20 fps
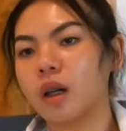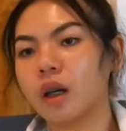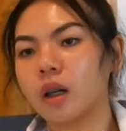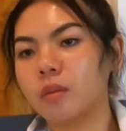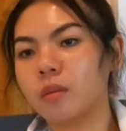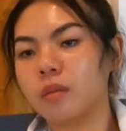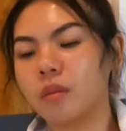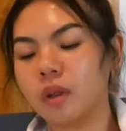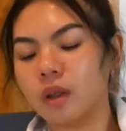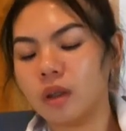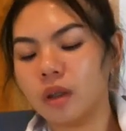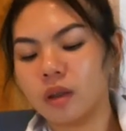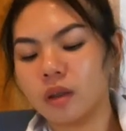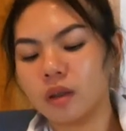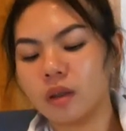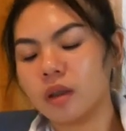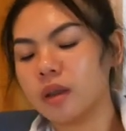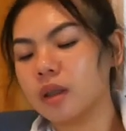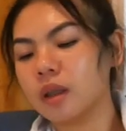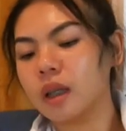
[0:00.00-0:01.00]
I
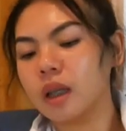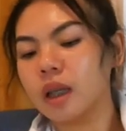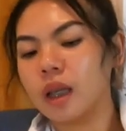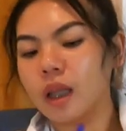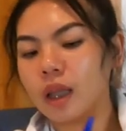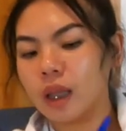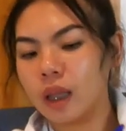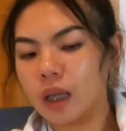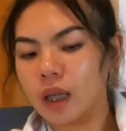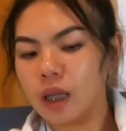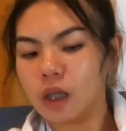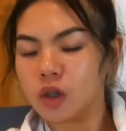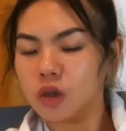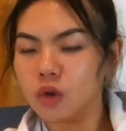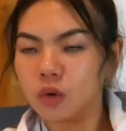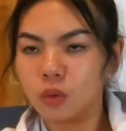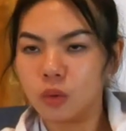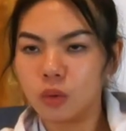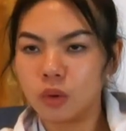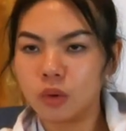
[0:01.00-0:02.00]
mean, they
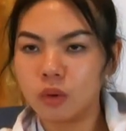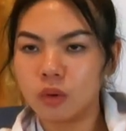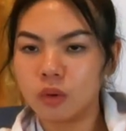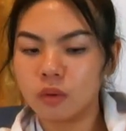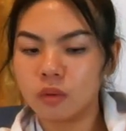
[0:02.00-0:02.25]
should